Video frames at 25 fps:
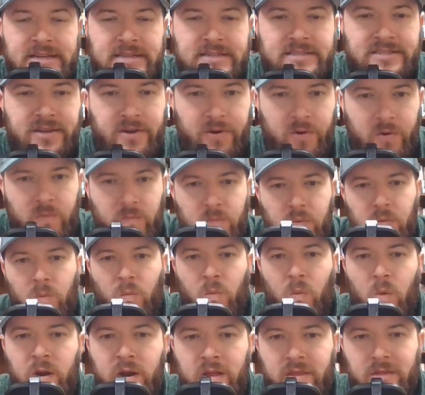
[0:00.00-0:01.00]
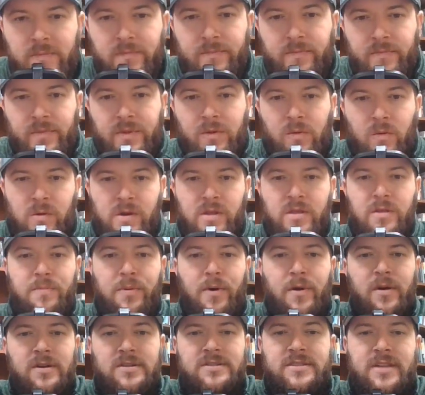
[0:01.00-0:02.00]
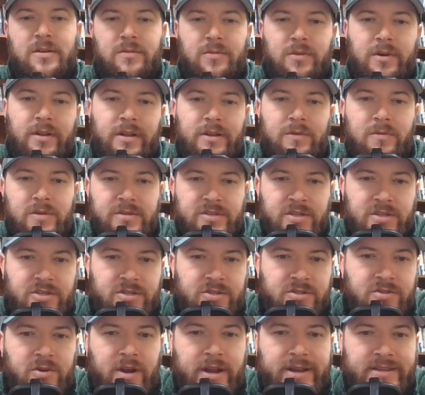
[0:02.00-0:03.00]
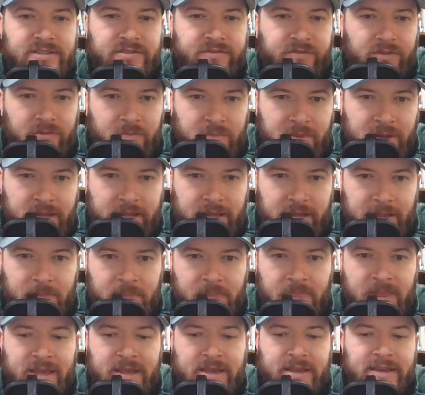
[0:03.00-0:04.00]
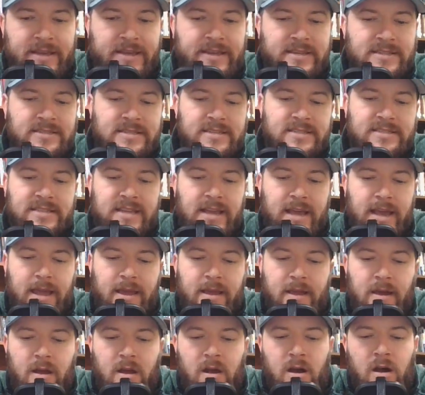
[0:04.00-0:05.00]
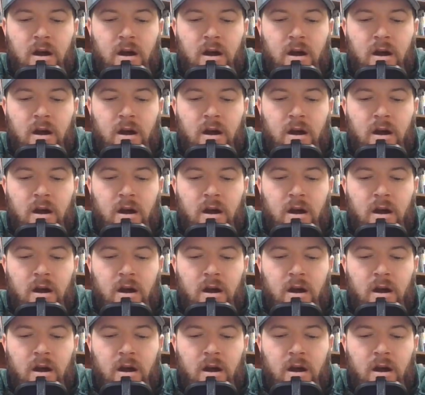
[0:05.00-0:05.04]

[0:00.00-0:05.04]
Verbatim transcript: So one of the parts that really was a stress for me is to say,